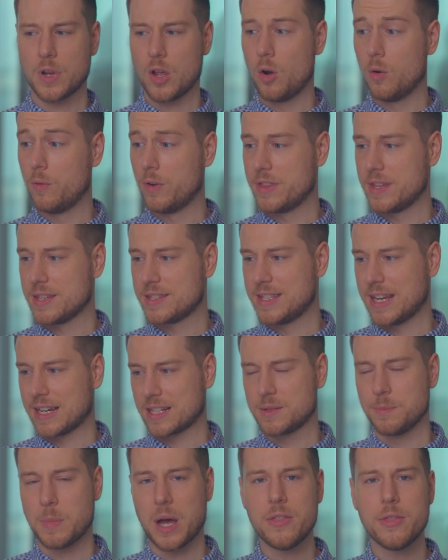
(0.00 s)
over this
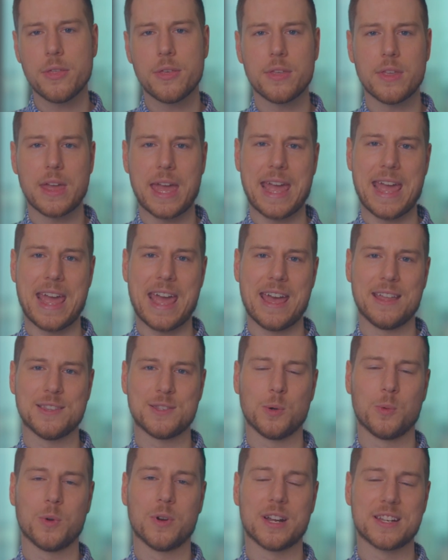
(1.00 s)
next month. And
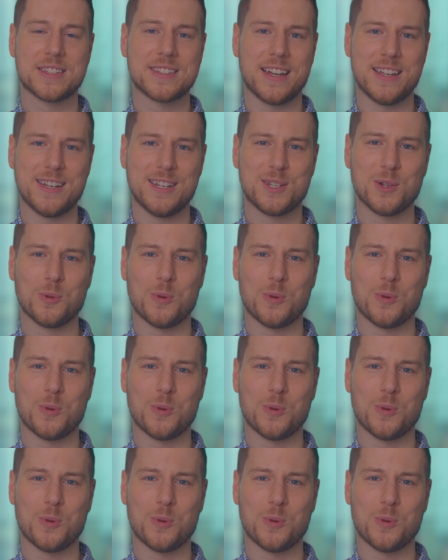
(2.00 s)
so we're excited